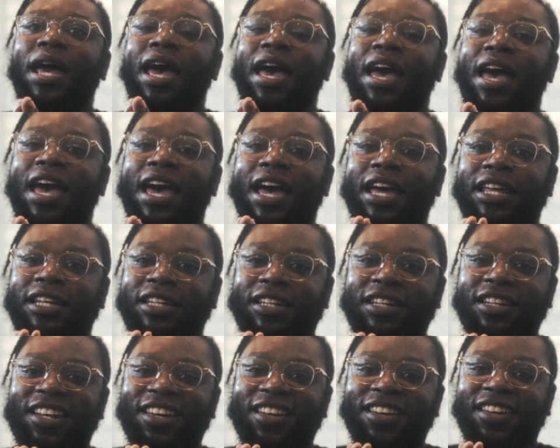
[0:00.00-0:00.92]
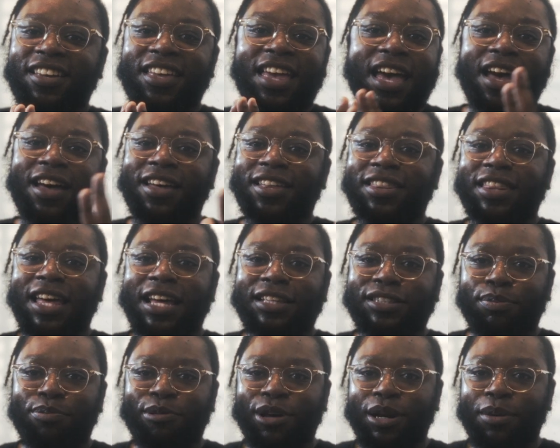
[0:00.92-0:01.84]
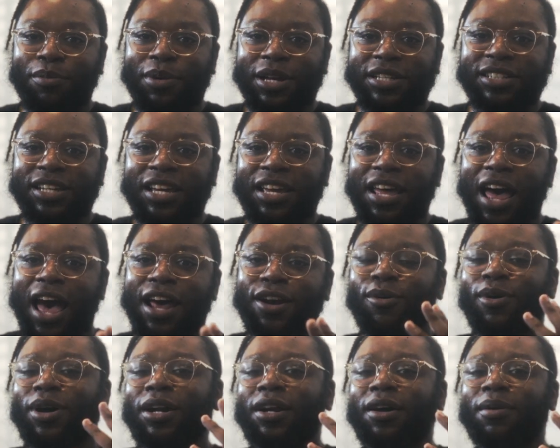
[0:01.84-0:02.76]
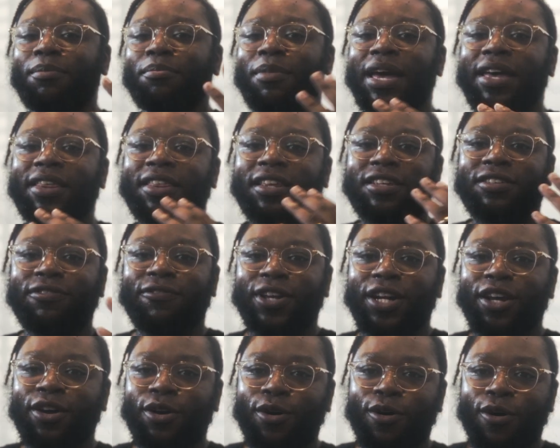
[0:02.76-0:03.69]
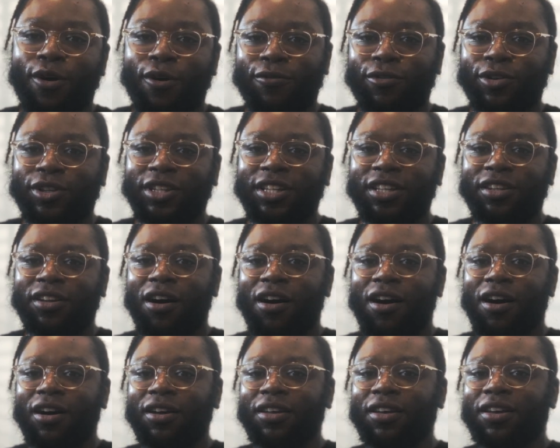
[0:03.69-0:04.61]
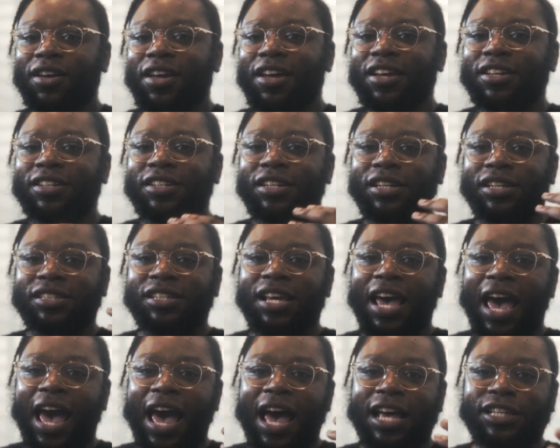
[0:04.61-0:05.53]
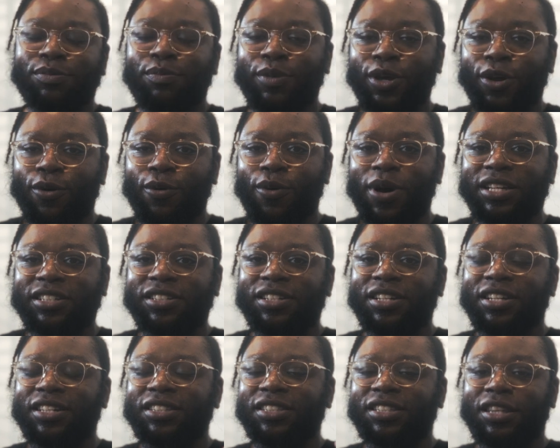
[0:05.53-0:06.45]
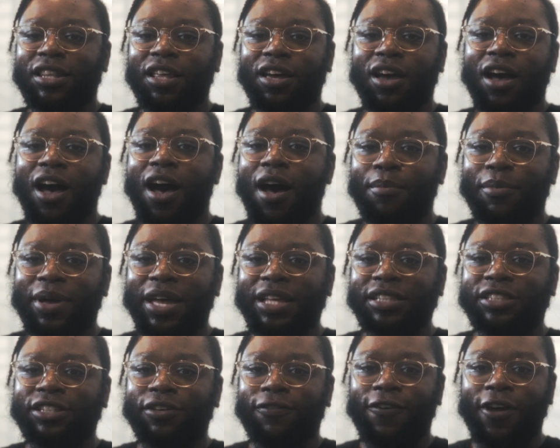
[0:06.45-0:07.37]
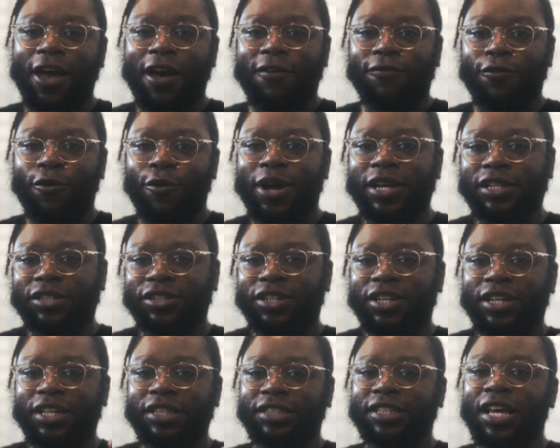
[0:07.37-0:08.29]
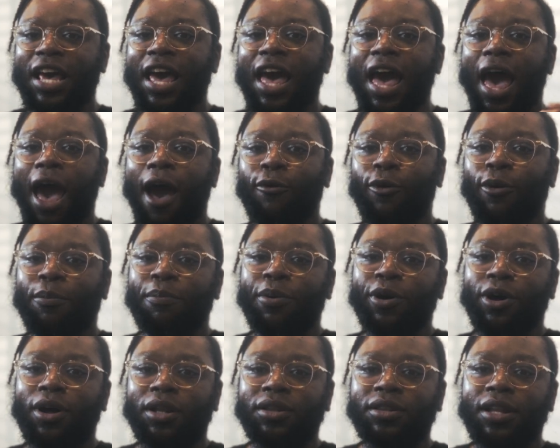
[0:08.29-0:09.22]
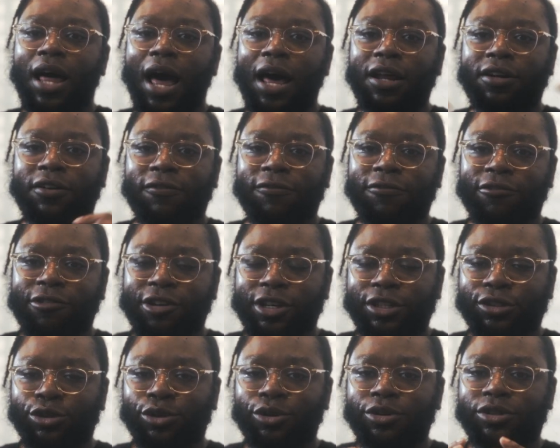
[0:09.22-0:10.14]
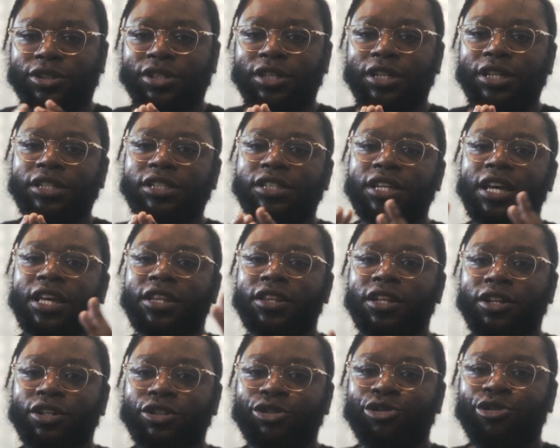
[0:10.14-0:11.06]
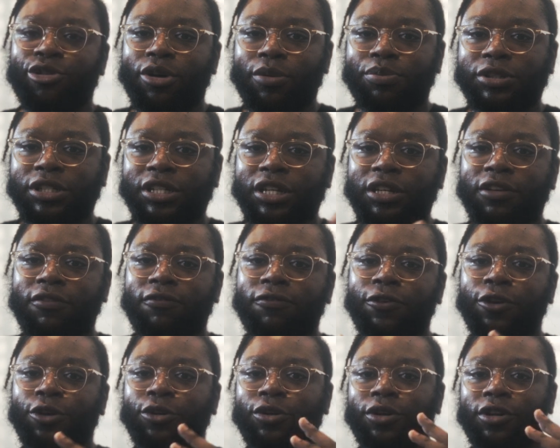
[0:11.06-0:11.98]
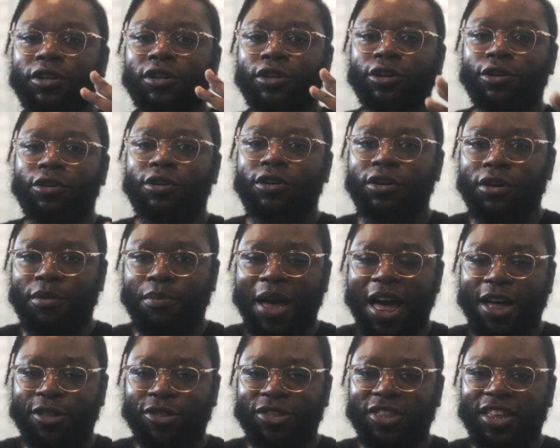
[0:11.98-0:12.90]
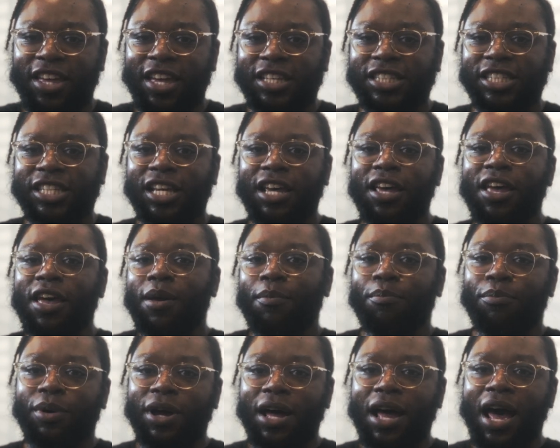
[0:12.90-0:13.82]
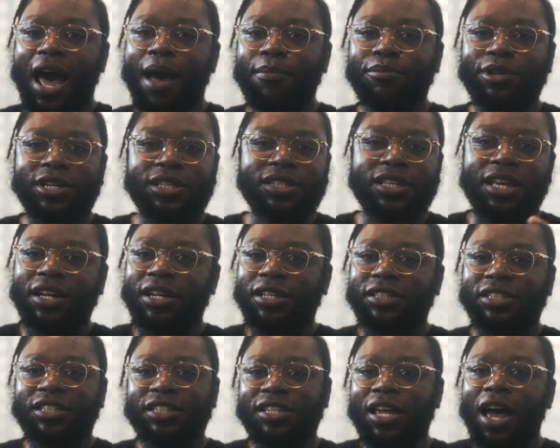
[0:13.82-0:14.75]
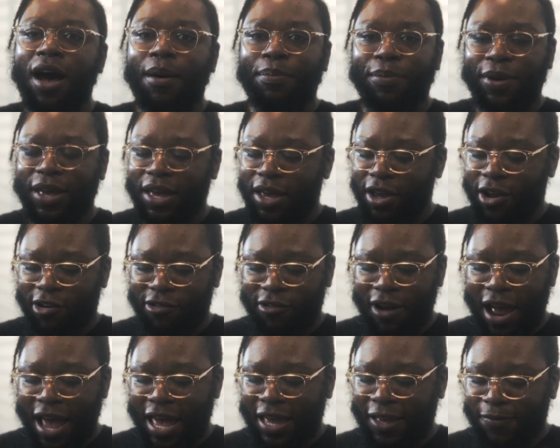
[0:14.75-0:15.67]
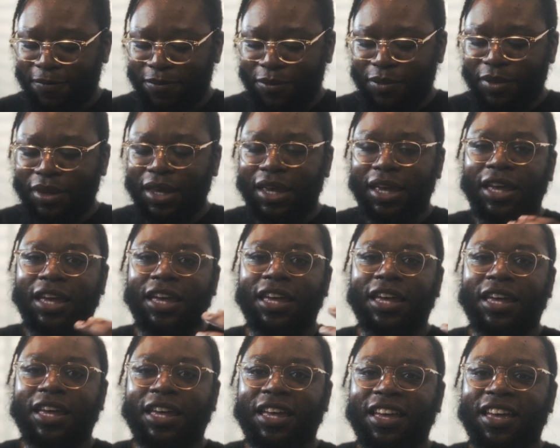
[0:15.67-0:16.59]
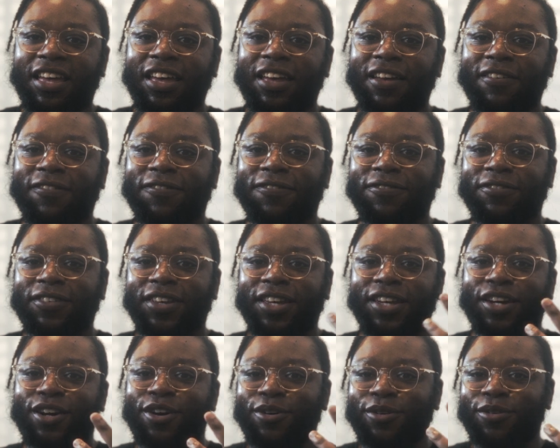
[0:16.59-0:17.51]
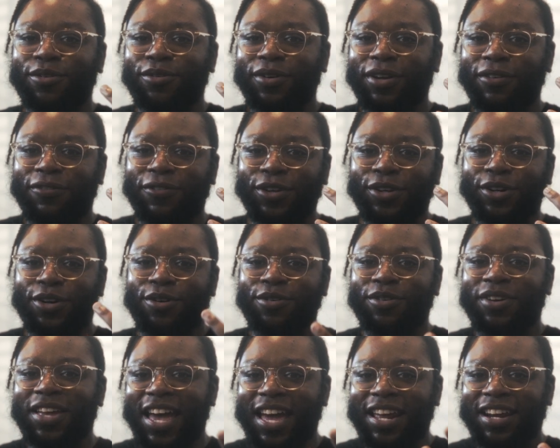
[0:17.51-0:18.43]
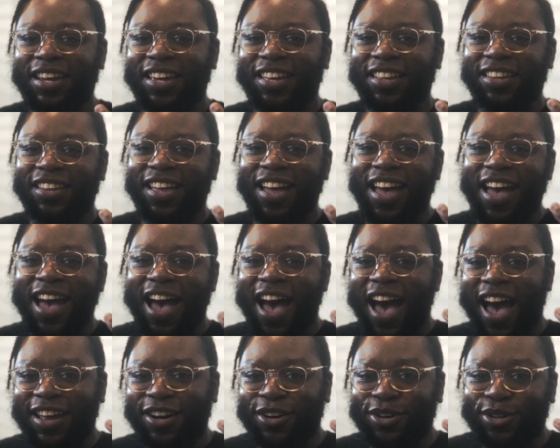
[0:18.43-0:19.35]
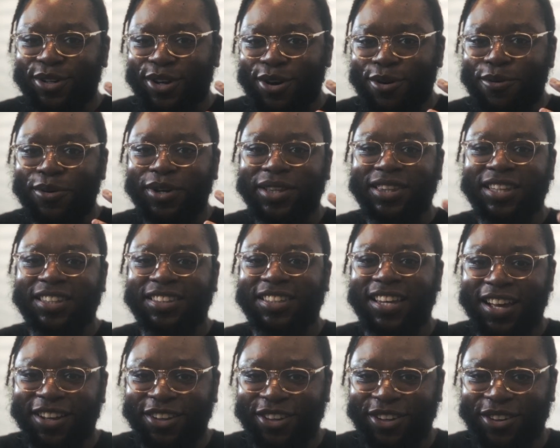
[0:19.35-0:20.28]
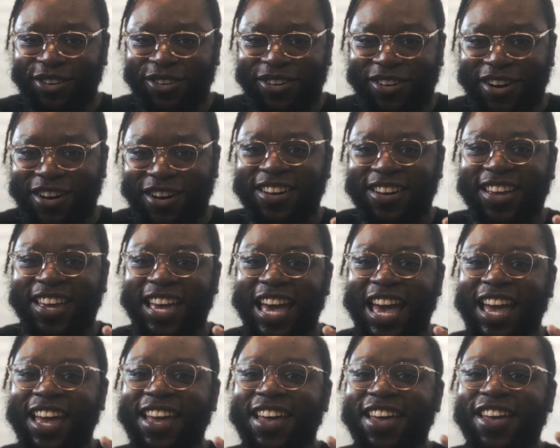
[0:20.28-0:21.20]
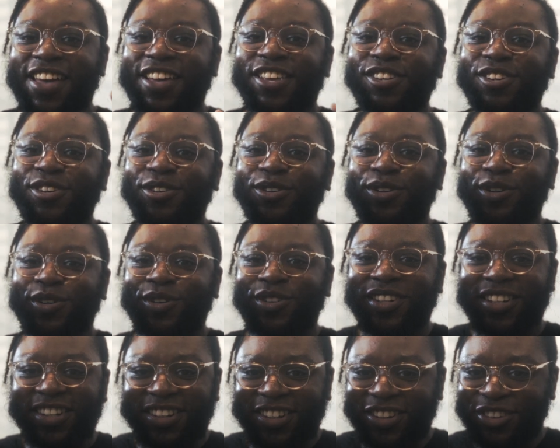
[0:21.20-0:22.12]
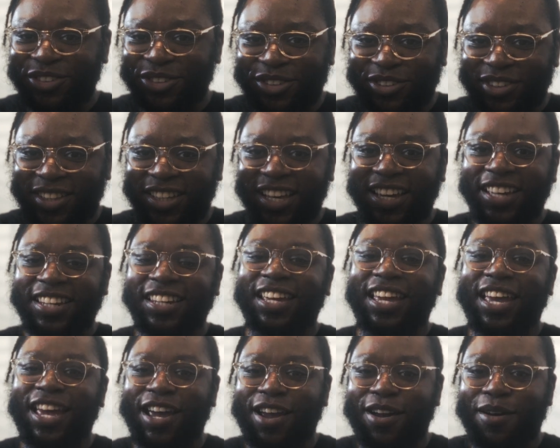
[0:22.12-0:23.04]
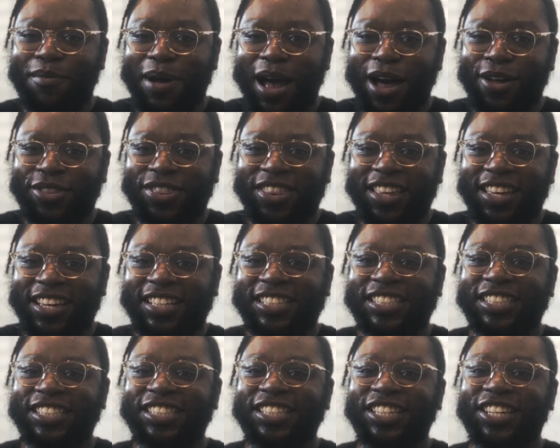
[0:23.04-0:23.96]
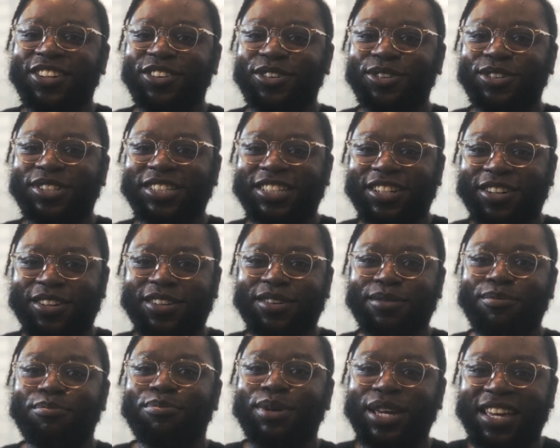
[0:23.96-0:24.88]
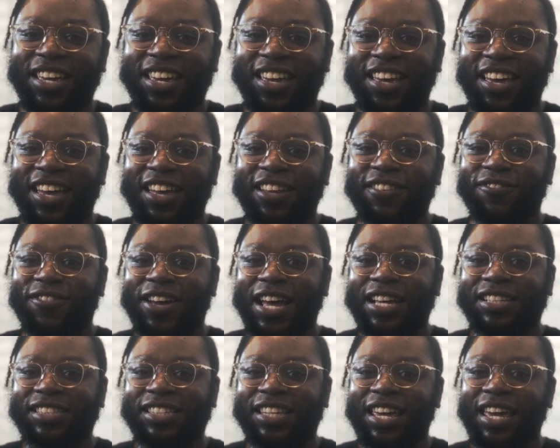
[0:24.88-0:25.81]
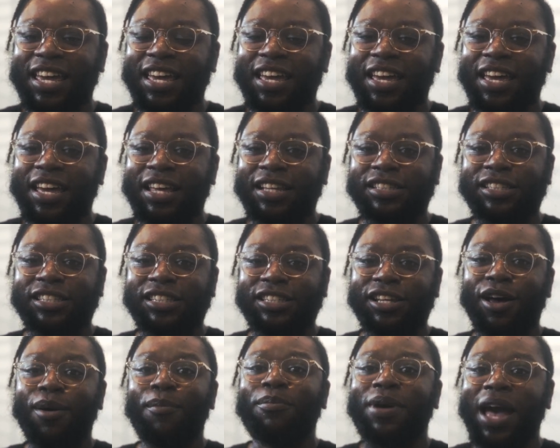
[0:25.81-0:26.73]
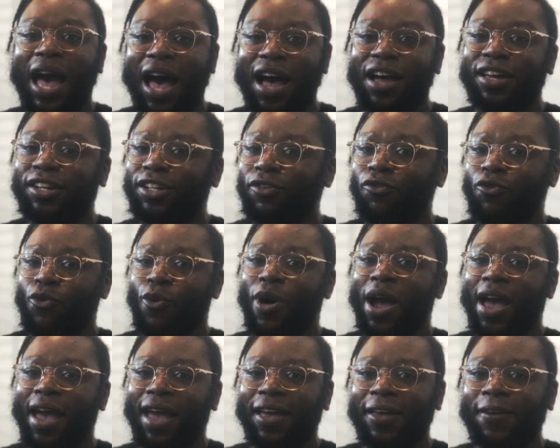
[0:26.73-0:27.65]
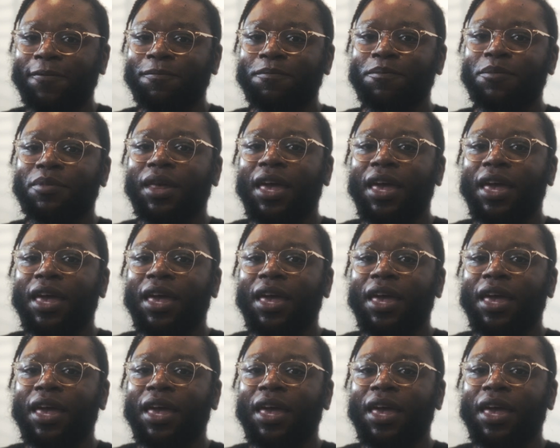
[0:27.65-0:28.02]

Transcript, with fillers: And yeah, that's pretty much it. I don't want to make this video overly long. Just ask me questions in the comments if you have questions. I will put a lot of resources in the description for you to learn about this, but I'm just going to stop here, right? If, you know, if you don't get it, I don't know what to tell you. Okay. You you need to care about this. You should be investing in some kind of way.